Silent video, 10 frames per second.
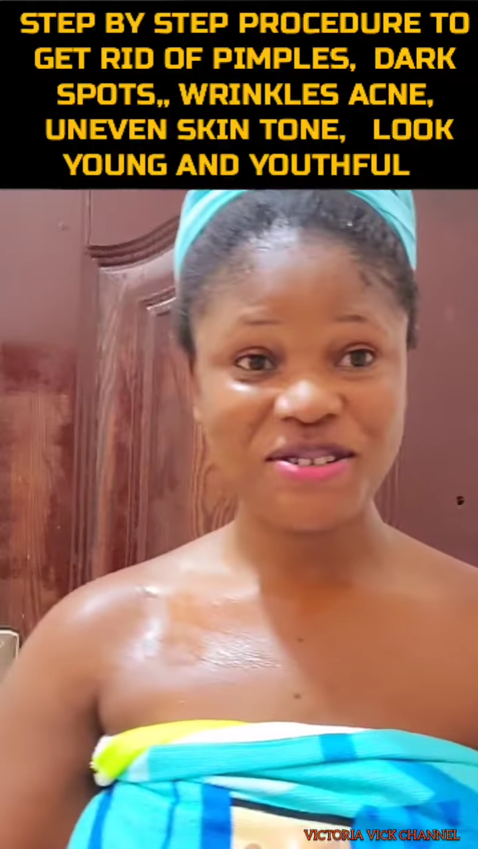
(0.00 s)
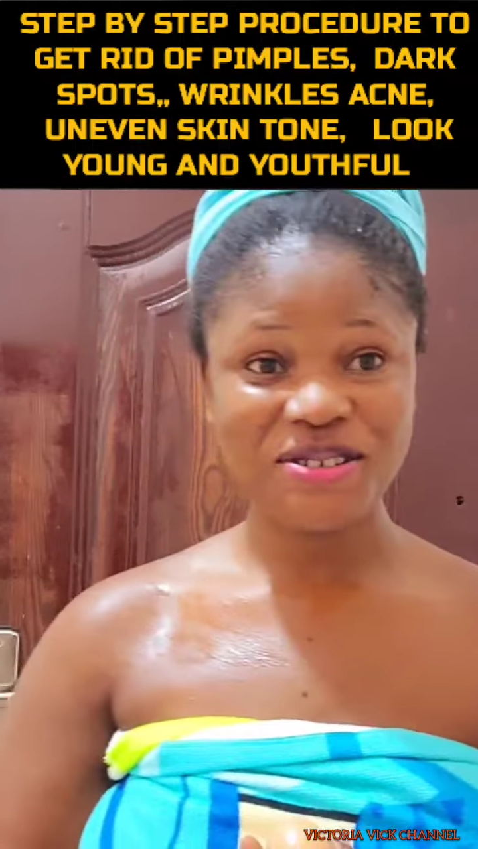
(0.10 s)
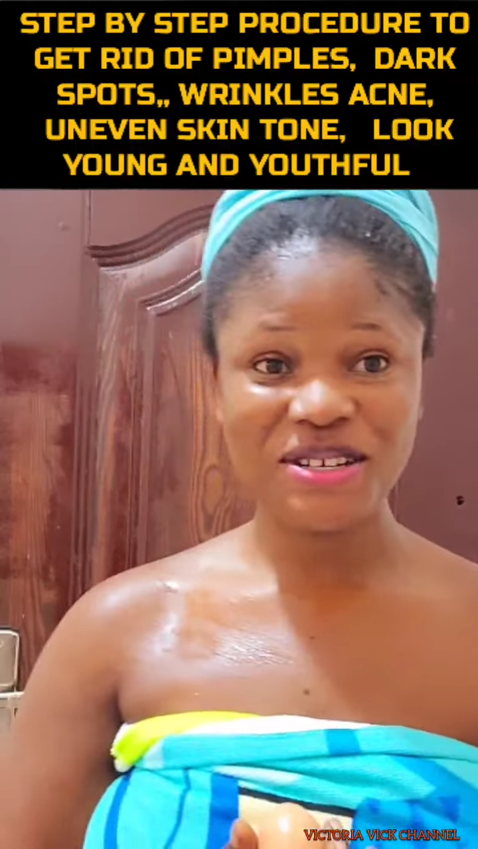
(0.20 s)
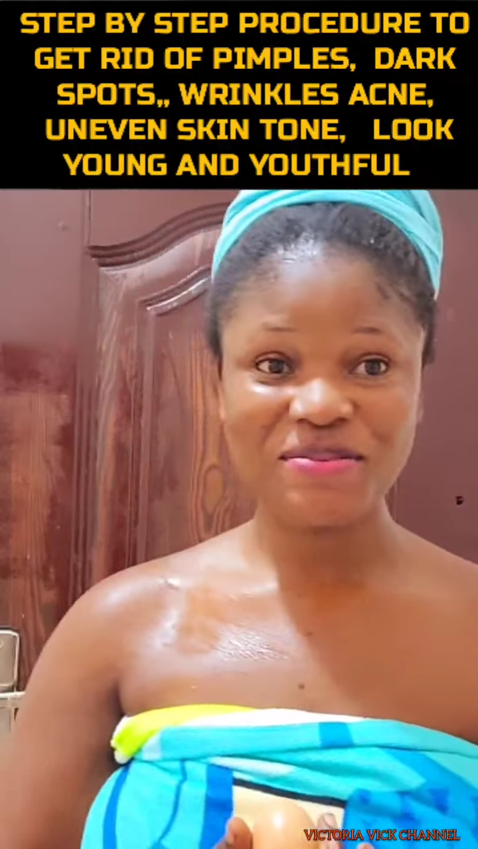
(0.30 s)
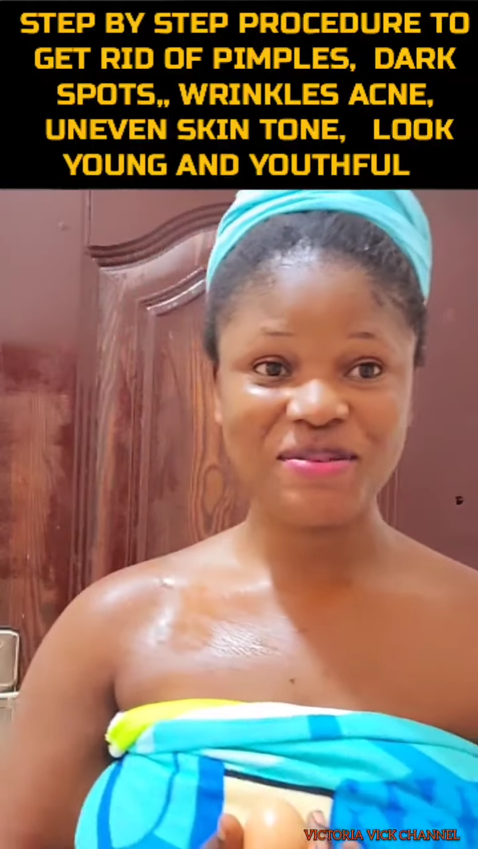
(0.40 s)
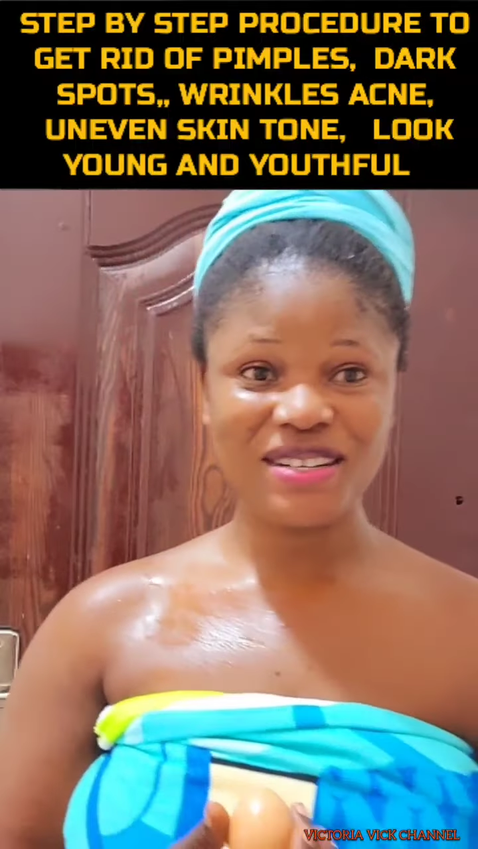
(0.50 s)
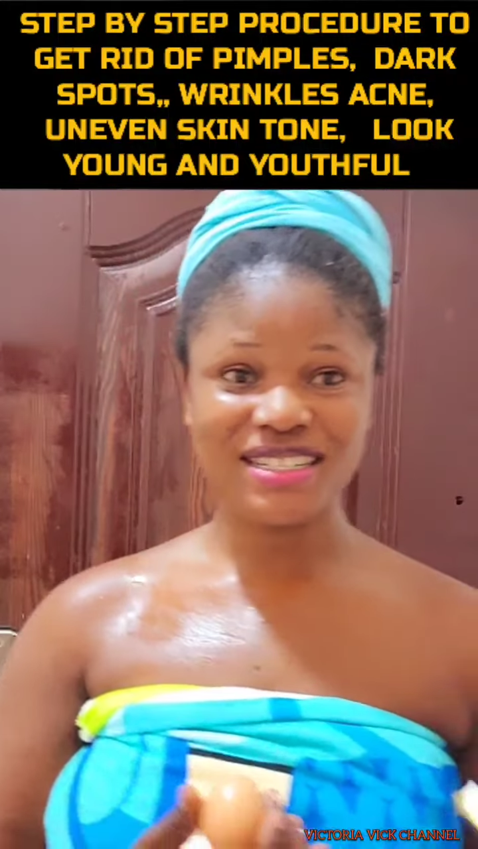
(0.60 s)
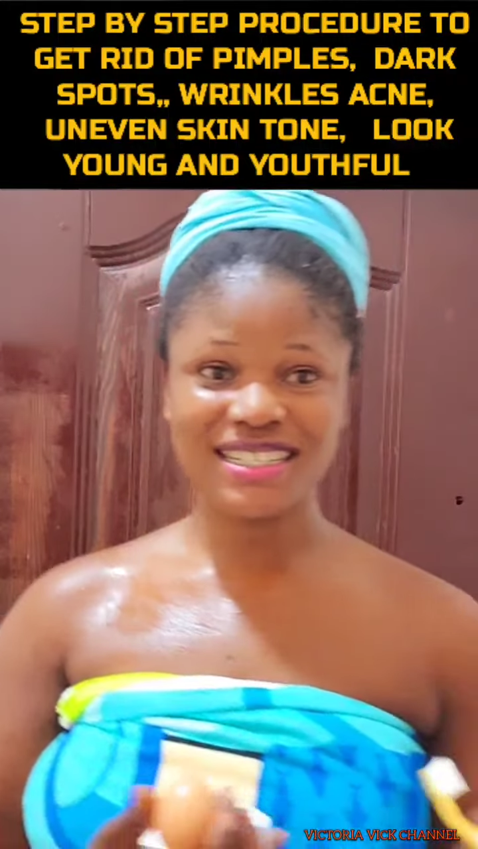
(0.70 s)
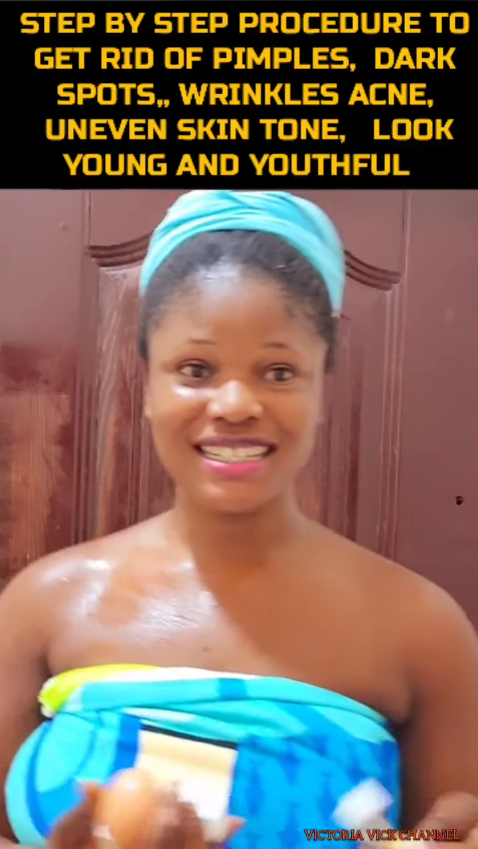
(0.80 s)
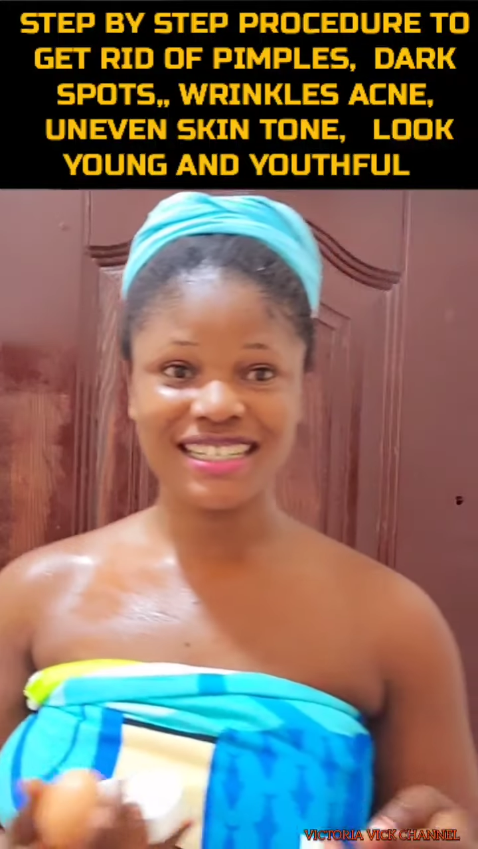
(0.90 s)
keep
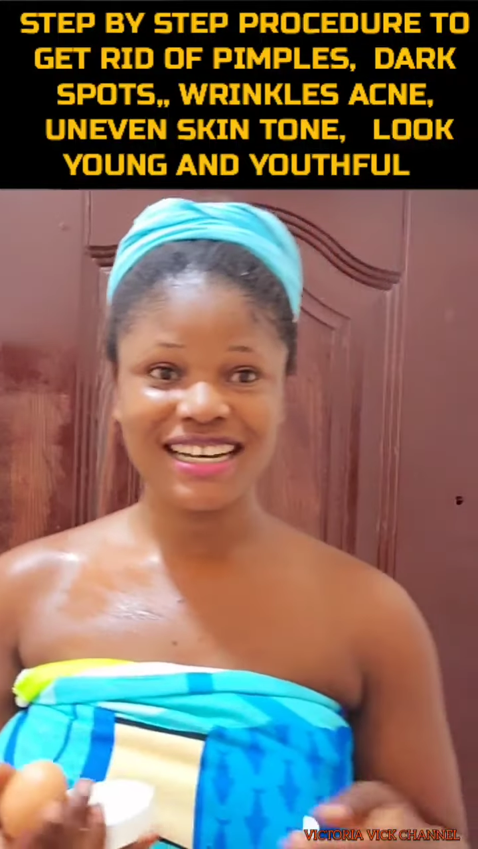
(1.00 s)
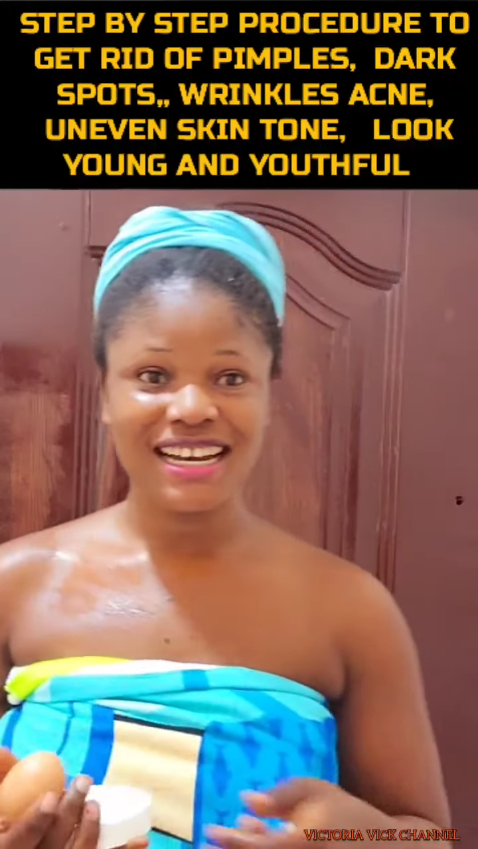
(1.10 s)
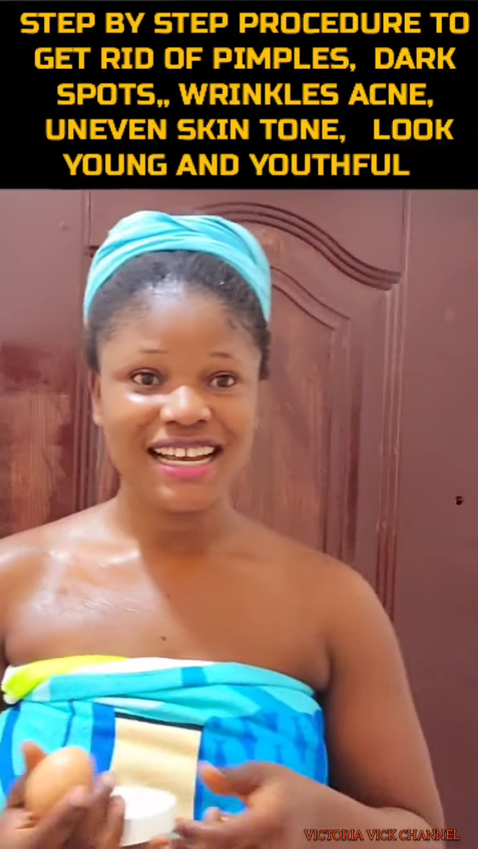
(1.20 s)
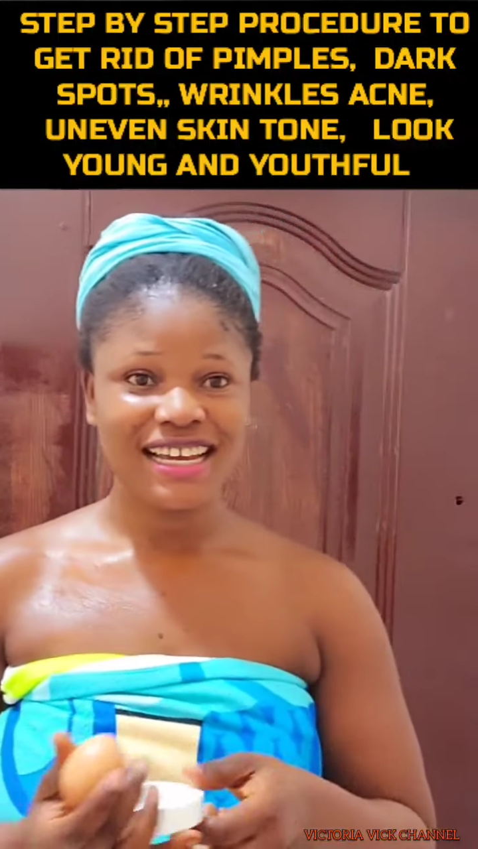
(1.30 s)
watching,